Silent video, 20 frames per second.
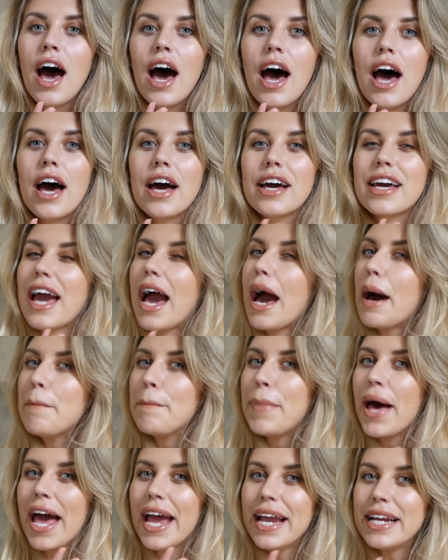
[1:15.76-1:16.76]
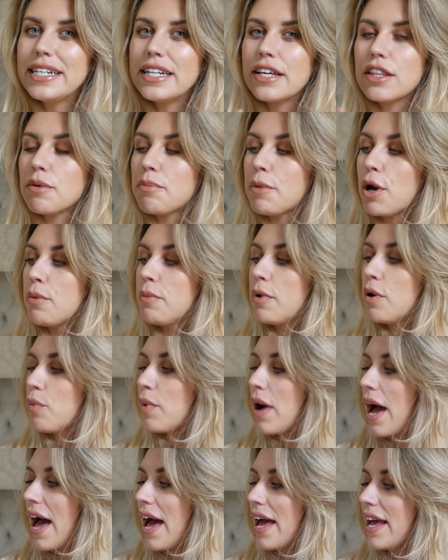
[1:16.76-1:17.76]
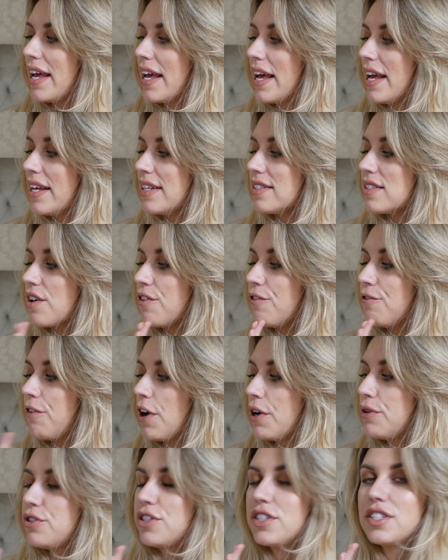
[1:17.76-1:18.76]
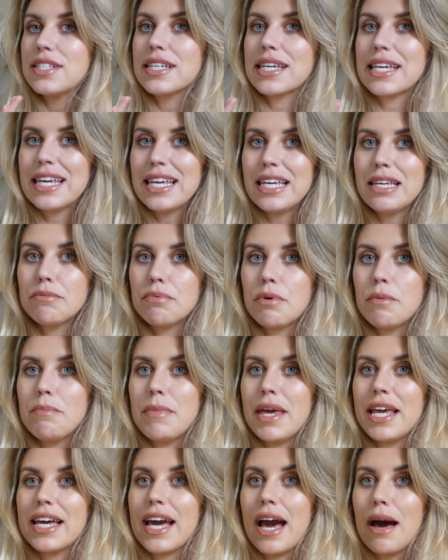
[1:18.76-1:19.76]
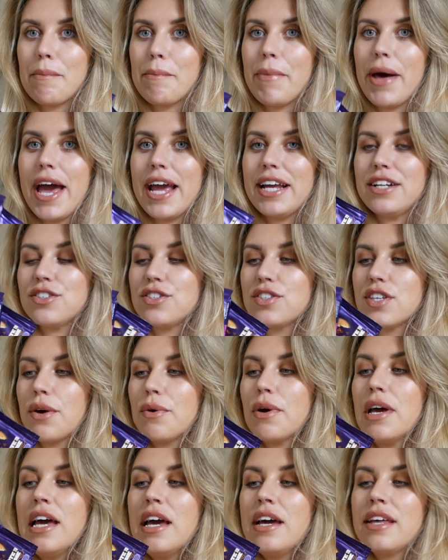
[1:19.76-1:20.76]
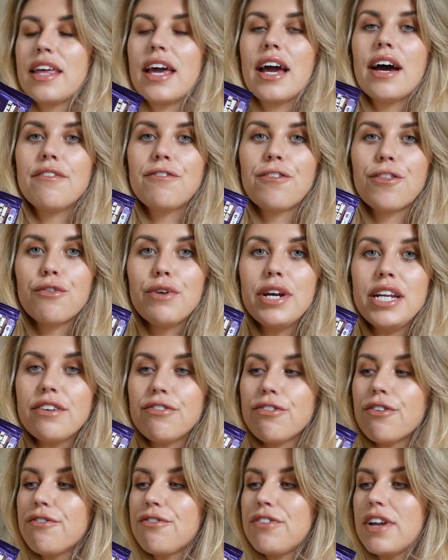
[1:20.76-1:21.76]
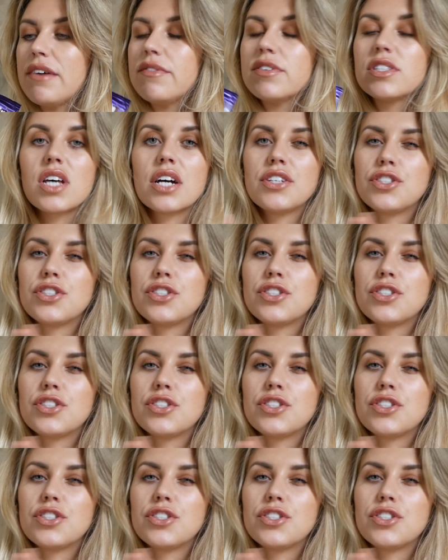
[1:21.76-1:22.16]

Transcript: uh, campaign at the moment where it is a vote to keep me campaign. So they have three different flavours.